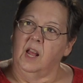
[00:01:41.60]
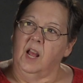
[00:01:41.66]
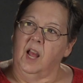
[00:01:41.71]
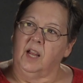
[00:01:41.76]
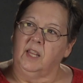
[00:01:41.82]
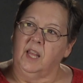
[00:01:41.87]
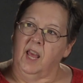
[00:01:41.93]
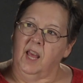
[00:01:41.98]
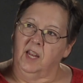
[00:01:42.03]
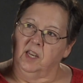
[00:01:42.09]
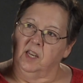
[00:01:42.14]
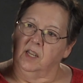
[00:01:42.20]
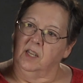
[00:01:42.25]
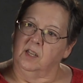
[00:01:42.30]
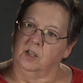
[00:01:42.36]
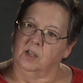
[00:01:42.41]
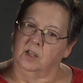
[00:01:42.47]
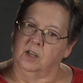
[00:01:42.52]

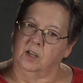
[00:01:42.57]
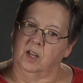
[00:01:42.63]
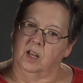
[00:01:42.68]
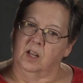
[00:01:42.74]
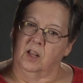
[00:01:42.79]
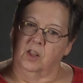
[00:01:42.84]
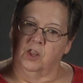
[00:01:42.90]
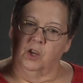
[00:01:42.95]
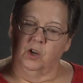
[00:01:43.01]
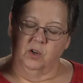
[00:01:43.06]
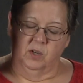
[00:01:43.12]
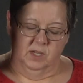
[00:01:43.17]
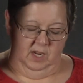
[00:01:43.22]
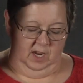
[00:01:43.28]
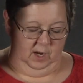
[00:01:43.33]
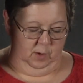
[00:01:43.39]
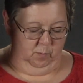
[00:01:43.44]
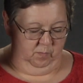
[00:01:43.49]
Again, a third
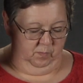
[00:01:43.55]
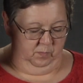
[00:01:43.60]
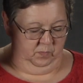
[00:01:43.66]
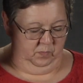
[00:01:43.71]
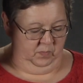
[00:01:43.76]
time.